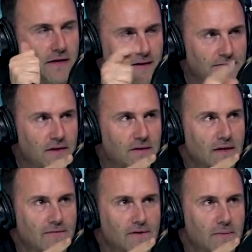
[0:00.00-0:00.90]
If you
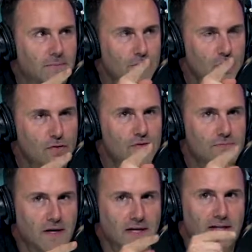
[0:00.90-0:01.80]
if you
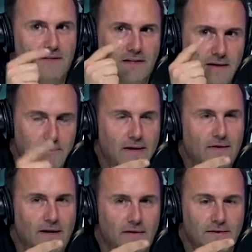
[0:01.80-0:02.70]
use money to get
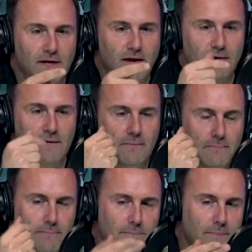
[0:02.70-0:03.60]
better health care,
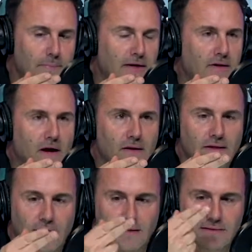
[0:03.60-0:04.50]
better
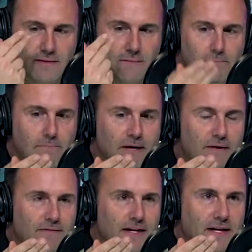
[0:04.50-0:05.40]
holidays,
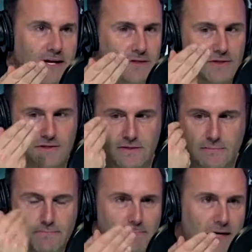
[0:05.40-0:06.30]
better vacations,
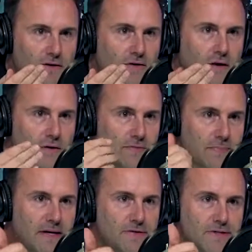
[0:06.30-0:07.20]
better clothes,
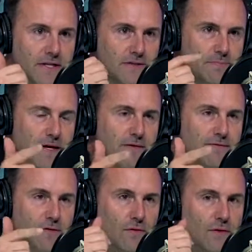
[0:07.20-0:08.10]
better seats, better
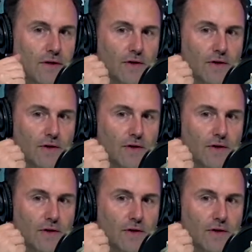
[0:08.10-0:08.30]
food,